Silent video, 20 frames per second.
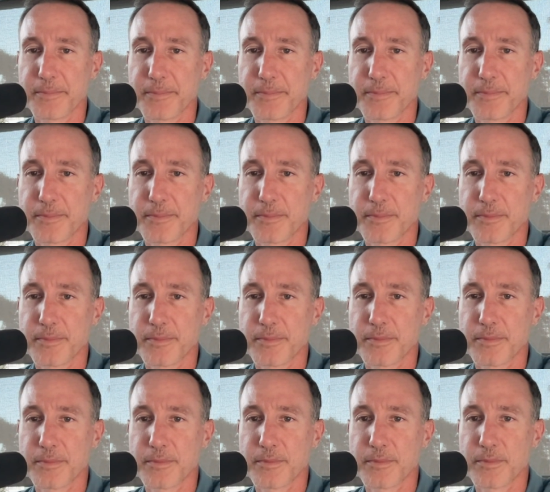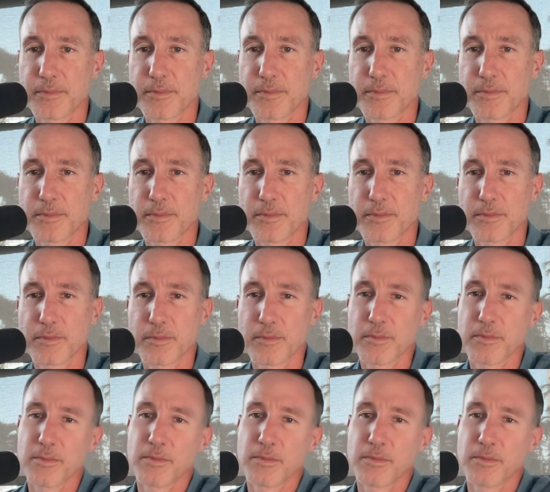Nobody speaks.